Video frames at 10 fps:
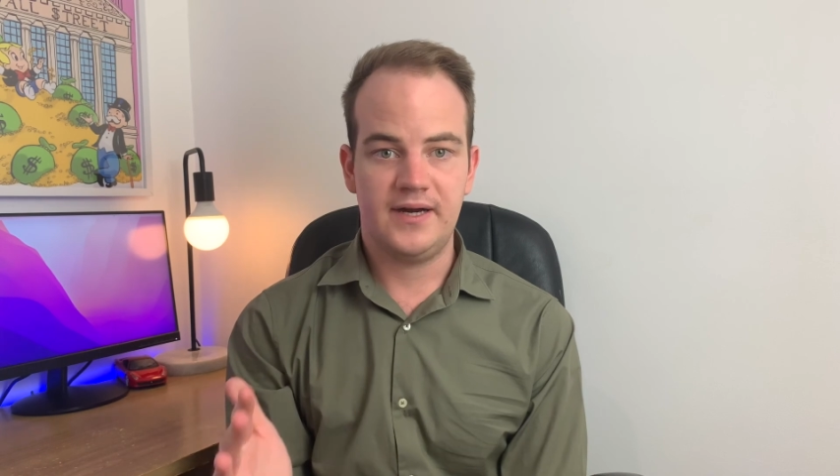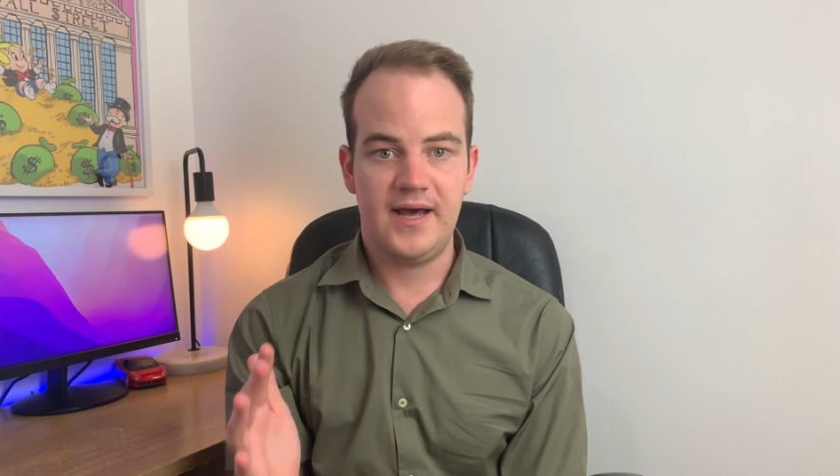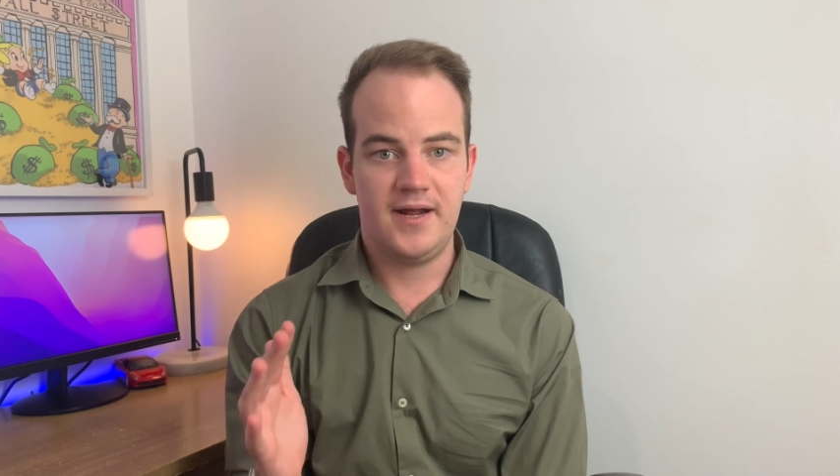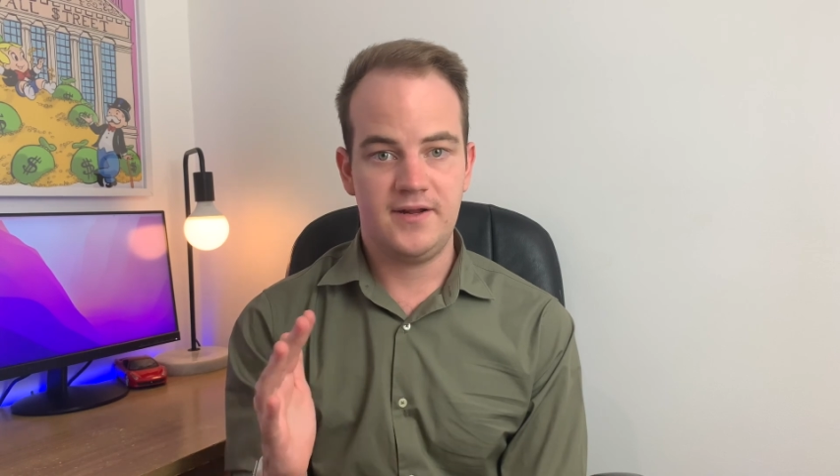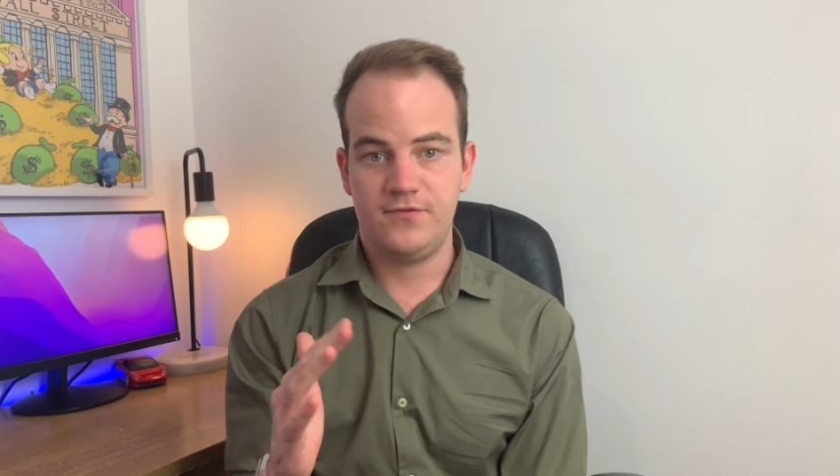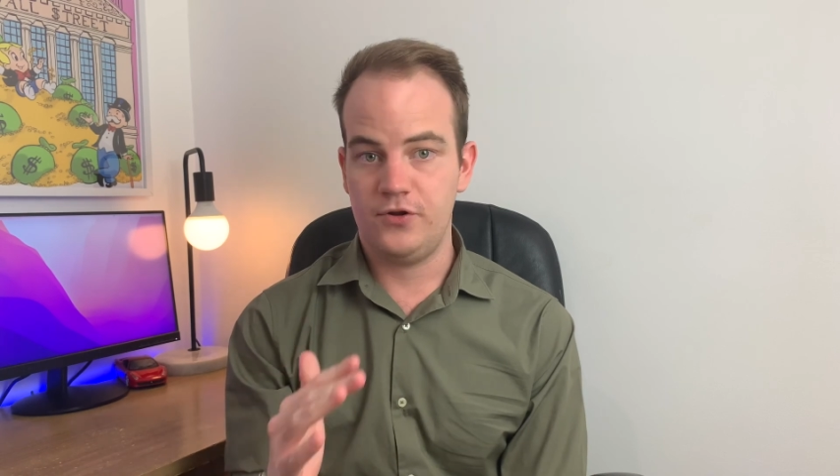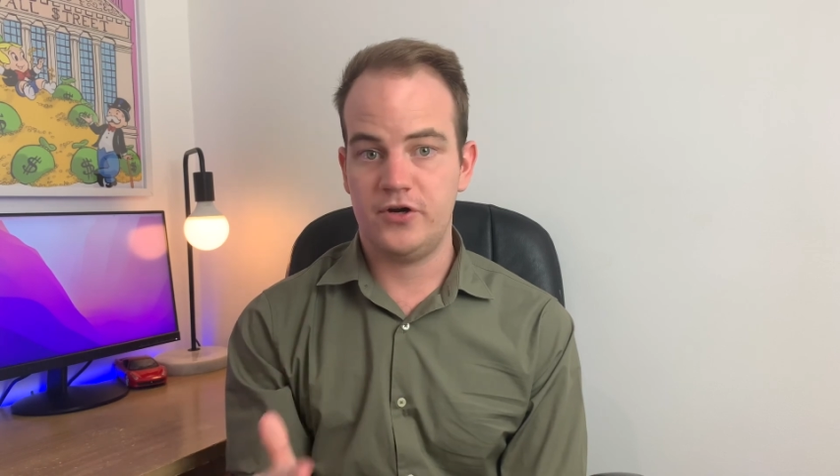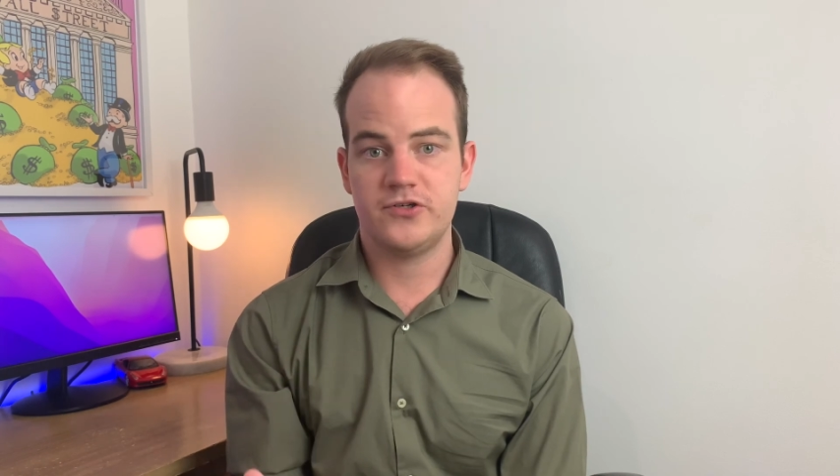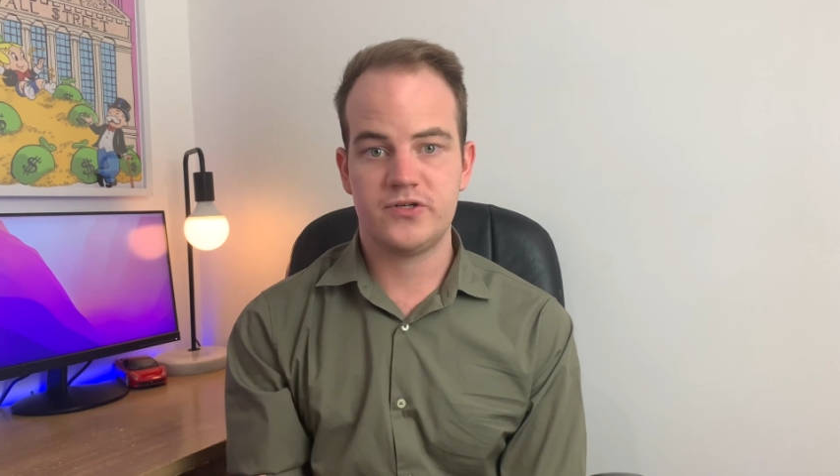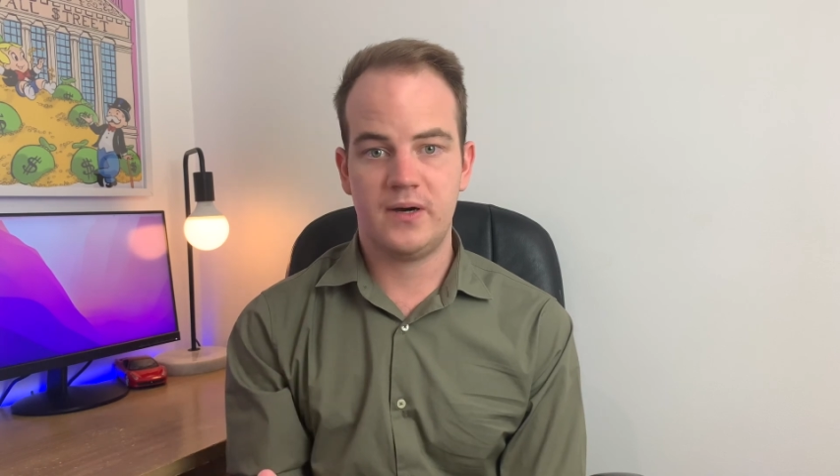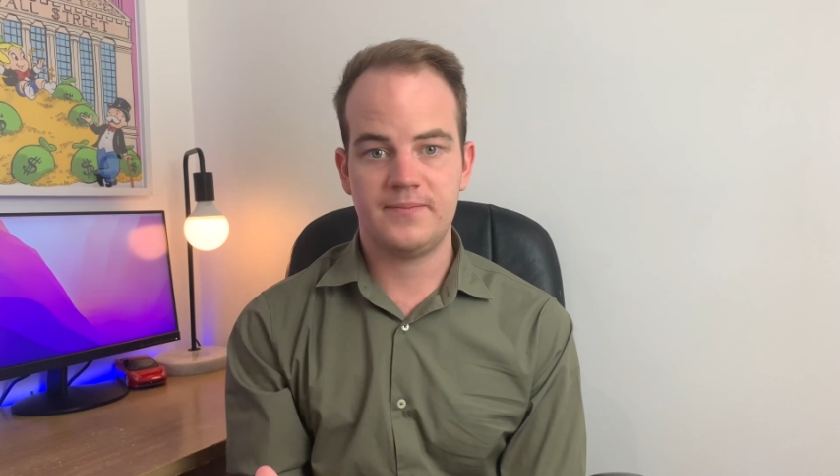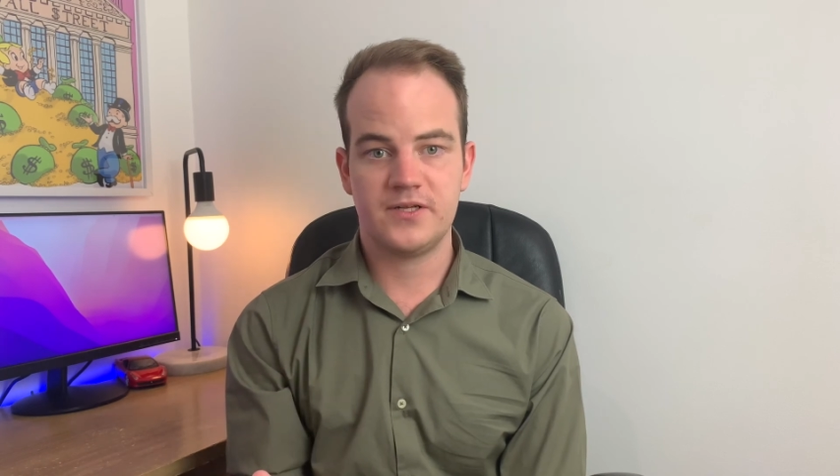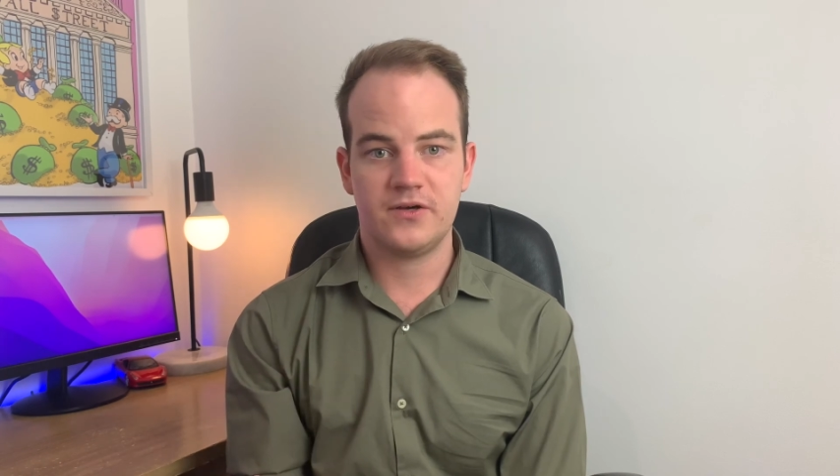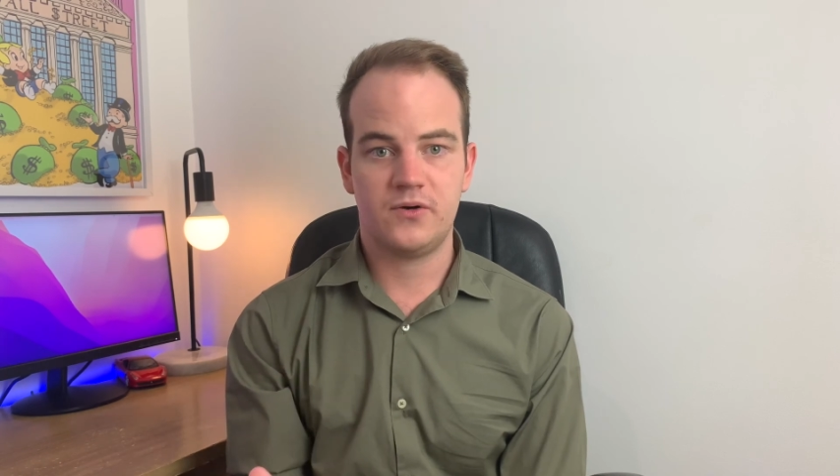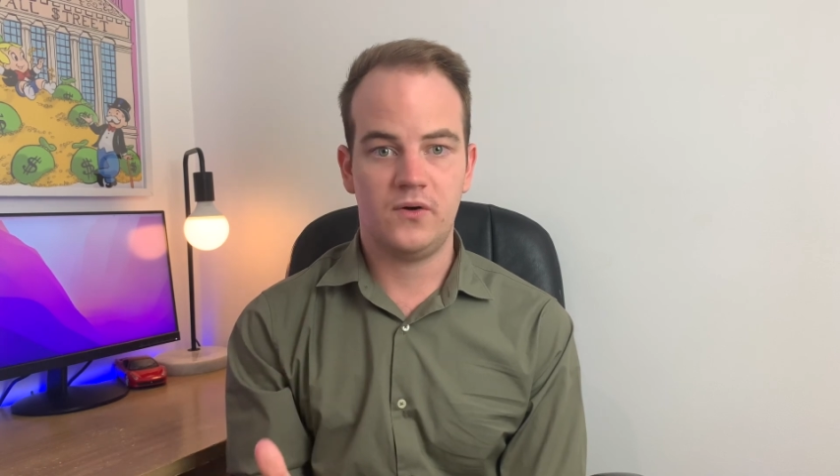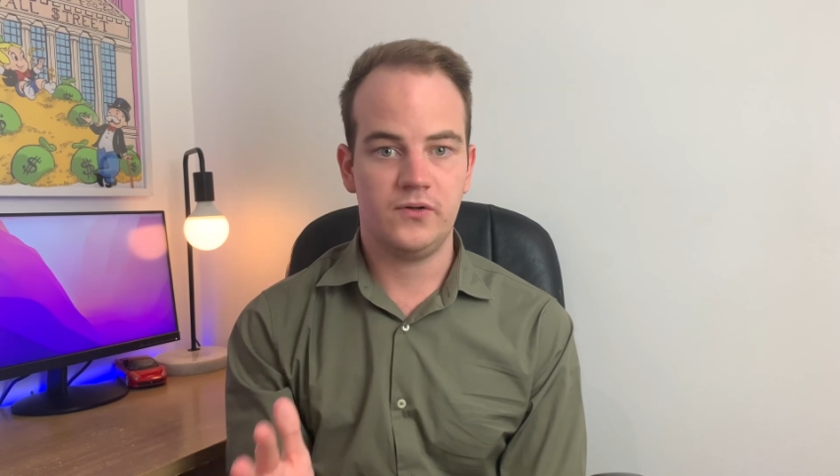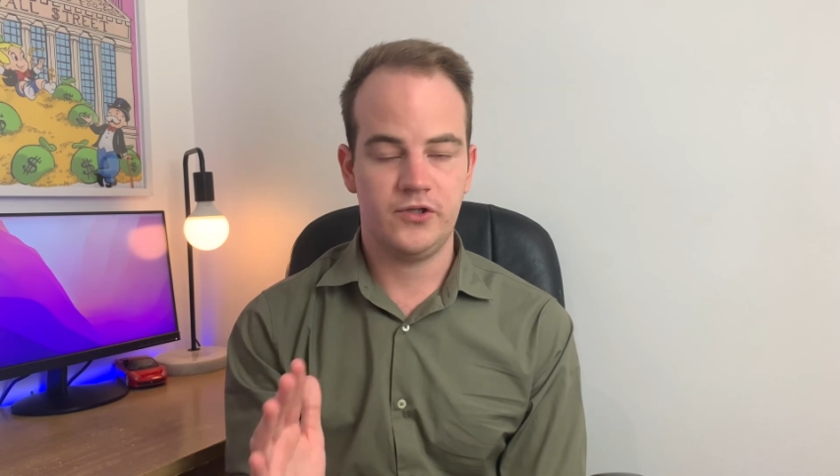and if you don't show up to the call,